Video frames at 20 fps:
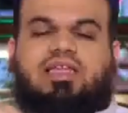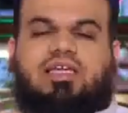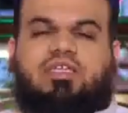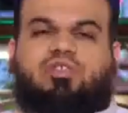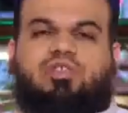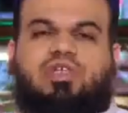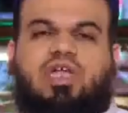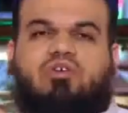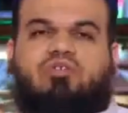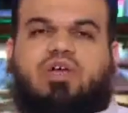
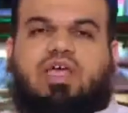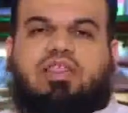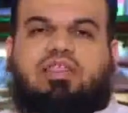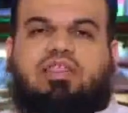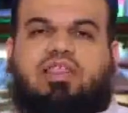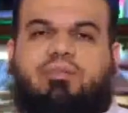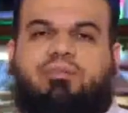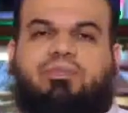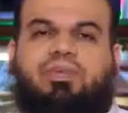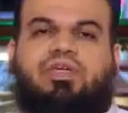believe in them.
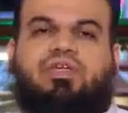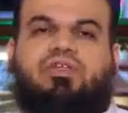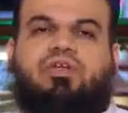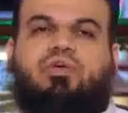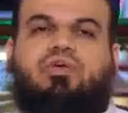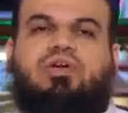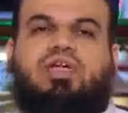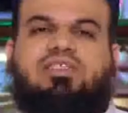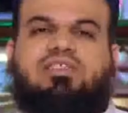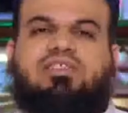
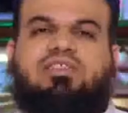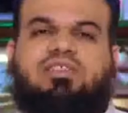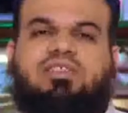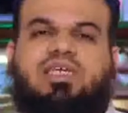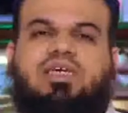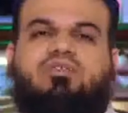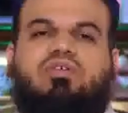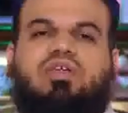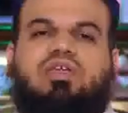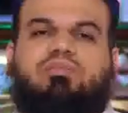So we don't
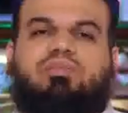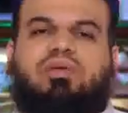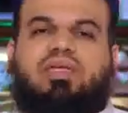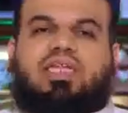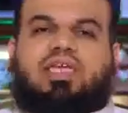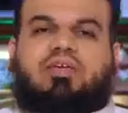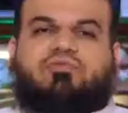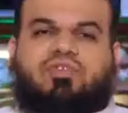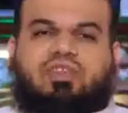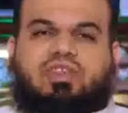say it is
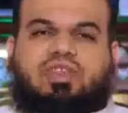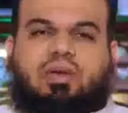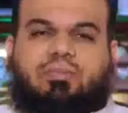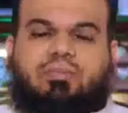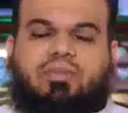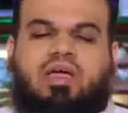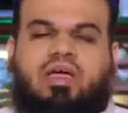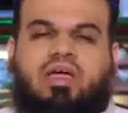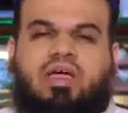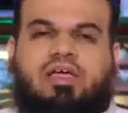true, it is
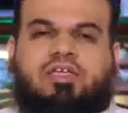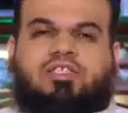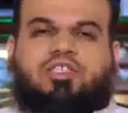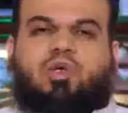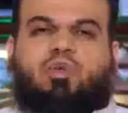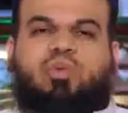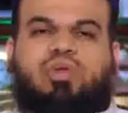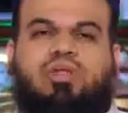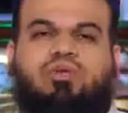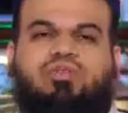
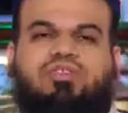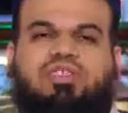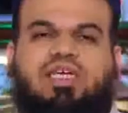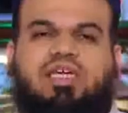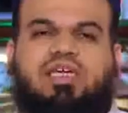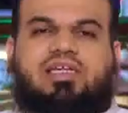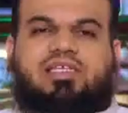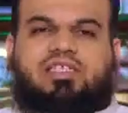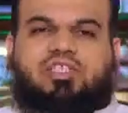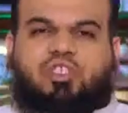100%. They
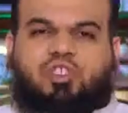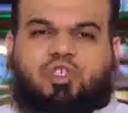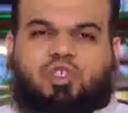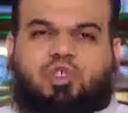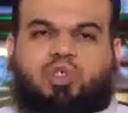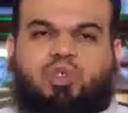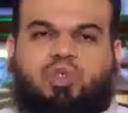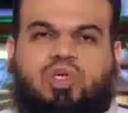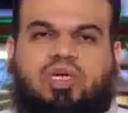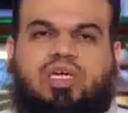may be
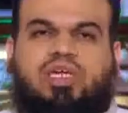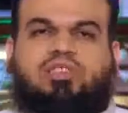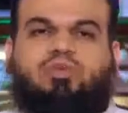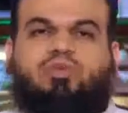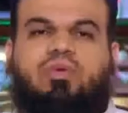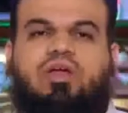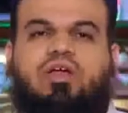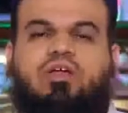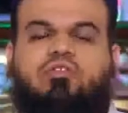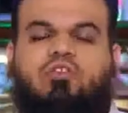true,
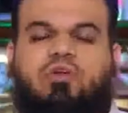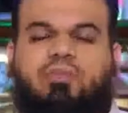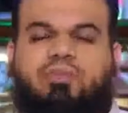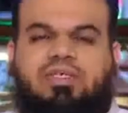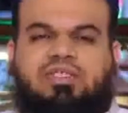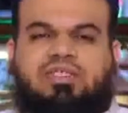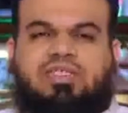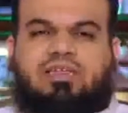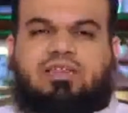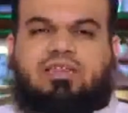they may
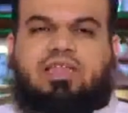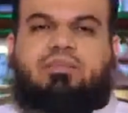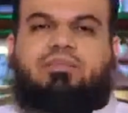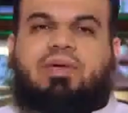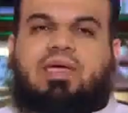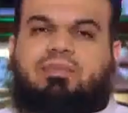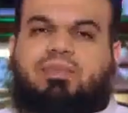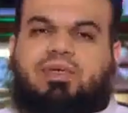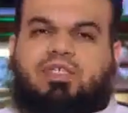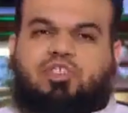not be
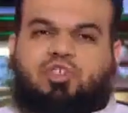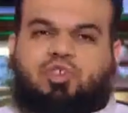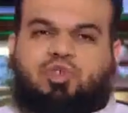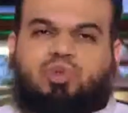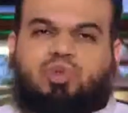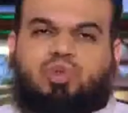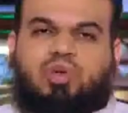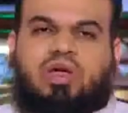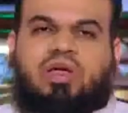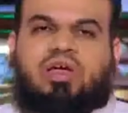true. Or
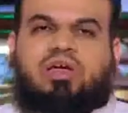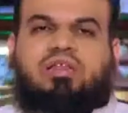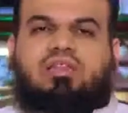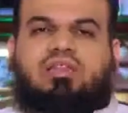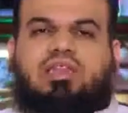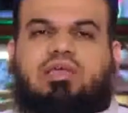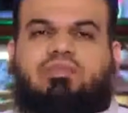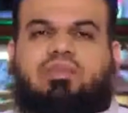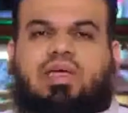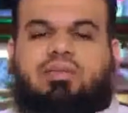there may be
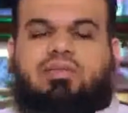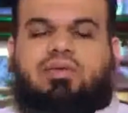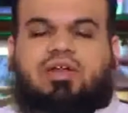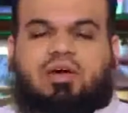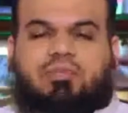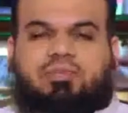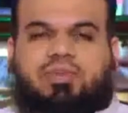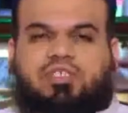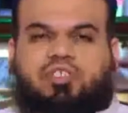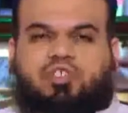certain
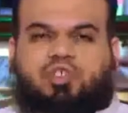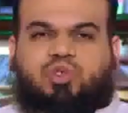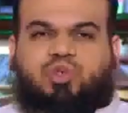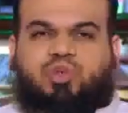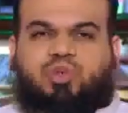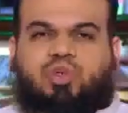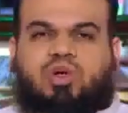aspects which are